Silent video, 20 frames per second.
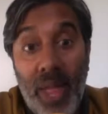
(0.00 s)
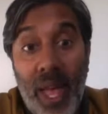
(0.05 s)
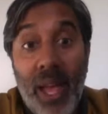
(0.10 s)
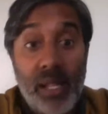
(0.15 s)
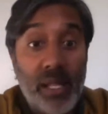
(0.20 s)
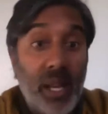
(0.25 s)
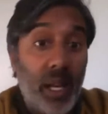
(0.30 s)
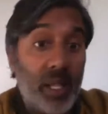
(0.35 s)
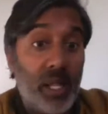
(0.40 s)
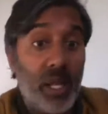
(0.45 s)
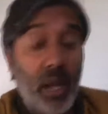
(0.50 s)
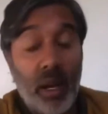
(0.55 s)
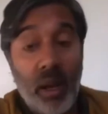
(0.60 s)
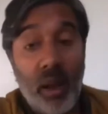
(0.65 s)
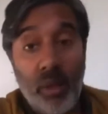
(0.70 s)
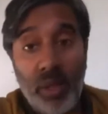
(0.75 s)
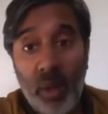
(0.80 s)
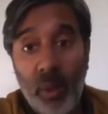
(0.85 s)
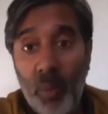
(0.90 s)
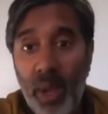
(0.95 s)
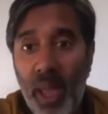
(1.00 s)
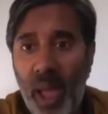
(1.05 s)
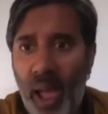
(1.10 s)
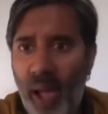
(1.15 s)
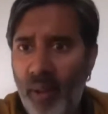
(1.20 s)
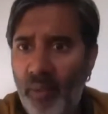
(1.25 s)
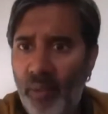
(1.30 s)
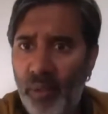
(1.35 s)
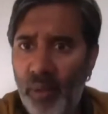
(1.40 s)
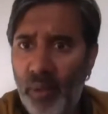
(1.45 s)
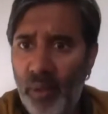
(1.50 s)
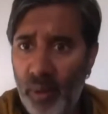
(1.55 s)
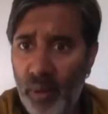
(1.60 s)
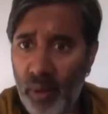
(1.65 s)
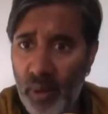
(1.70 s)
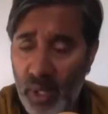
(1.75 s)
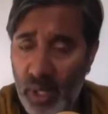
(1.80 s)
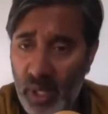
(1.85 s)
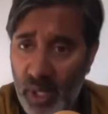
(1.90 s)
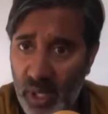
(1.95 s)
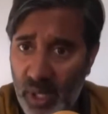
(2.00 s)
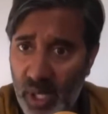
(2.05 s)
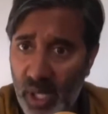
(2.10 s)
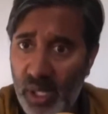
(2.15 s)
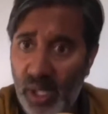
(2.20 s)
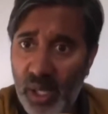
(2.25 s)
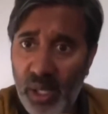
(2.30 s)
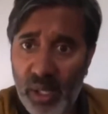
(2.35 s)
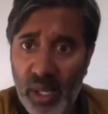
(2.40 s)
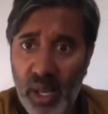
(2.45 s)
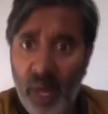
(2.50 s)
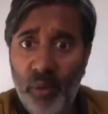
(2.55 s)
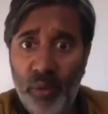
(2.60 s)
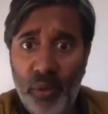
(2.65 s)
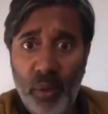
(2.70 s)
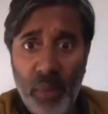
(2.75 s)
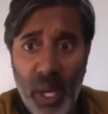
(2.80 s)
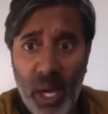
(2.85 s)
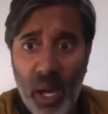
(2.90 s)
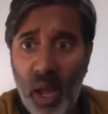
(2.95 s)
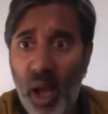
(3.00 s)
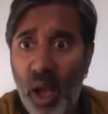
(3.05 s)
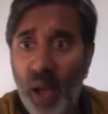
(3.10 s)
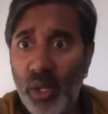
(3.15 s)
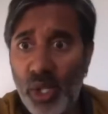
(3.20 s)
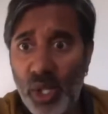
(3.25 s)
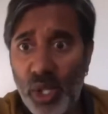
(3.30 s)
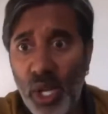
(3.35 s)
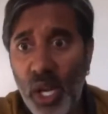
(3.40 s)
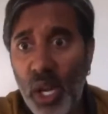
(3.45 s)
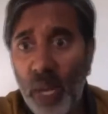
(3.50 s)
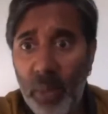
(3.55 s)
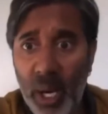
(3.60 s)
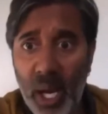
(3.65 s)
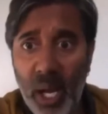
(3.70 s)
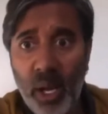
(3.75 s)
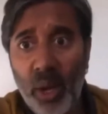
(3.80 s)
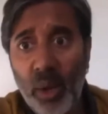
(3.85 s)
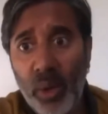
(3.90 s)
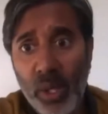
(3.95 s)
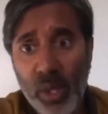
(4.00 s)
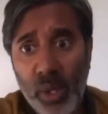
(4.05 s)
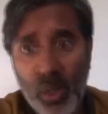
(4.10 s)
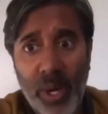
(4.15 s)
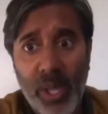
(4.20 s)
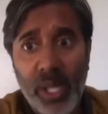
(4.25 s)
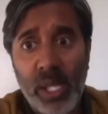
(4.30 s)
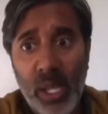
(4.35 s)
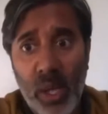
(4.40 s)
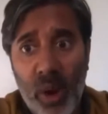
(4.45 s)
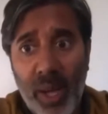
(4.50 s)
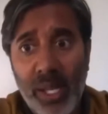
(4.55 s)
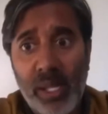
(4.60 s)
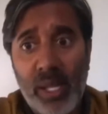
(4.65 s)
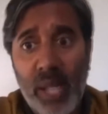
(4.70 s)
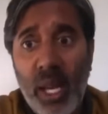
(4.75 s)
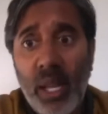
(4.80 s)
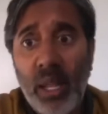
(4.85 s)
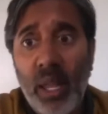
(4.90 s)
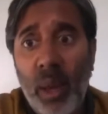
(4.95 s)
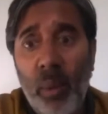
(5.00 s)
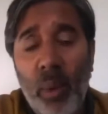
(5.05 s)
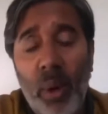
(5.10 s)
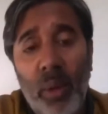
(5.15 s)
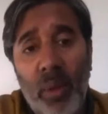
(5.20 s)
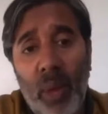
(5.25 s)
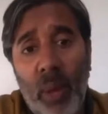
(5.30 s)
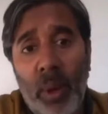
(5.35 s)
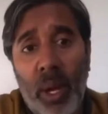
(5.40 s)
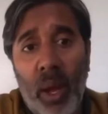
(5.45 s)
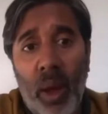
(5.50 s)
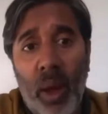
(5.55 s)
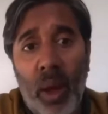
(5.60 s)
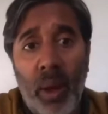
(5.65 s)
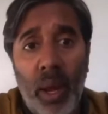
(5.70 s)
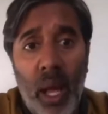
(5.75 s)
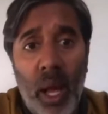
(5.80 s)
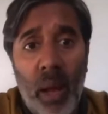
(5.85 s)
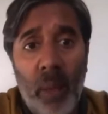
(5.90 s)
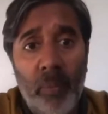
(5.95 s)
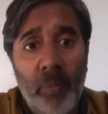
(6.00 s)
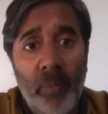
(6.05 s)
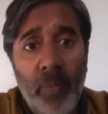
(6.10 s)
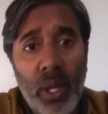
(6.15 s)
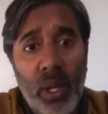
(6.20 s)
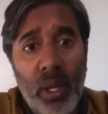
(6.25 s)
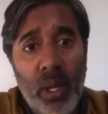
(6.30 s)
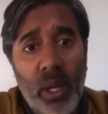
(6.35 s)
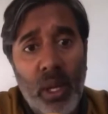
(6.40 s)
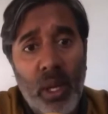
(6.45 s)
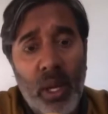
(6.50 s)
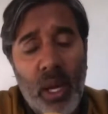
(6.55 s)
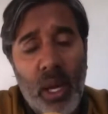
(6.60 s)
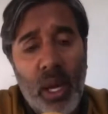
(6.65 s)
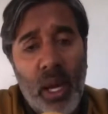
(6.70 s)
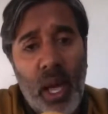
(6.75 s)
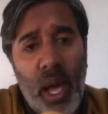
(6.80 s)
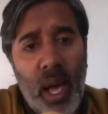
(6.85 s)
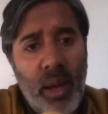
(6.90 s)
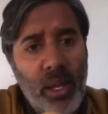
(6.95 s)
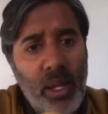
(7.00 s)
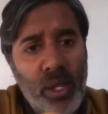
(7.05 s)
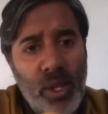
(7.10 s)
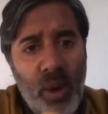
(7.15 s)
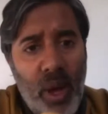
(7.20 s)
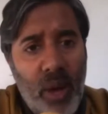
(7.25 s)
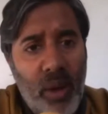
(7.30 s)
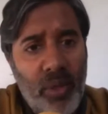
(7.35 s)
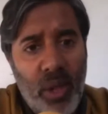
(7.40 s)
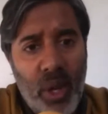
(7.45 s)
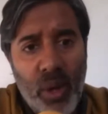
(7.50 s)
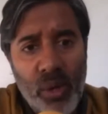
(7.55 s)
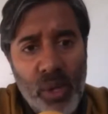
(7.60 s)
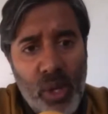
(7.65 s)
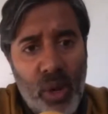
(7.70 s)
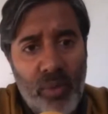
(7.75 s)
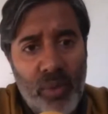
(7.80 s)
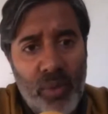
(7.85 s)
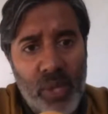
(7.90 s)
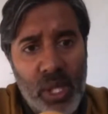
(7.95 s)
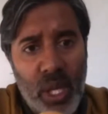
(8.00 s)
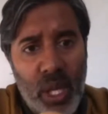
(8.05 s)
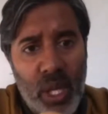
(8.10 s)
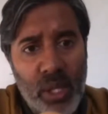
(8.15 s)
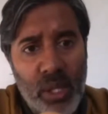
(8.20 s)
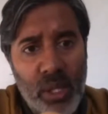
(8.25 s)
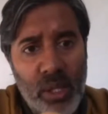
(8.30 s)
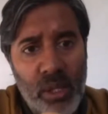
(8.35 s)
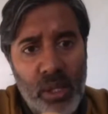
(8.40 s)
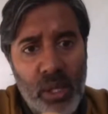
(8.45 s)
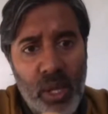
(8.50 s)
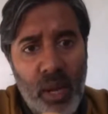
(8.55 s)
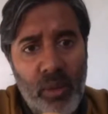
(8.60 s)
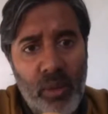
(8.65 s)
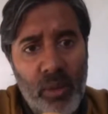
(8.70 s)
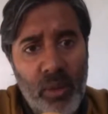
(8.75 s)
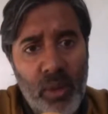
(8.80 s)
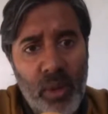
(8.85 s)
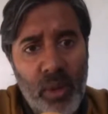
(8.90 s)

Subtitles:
actually, I don't think we have statistics in from the last year, but I know in 2019 they were going up. How did you have those conversations, Jeff?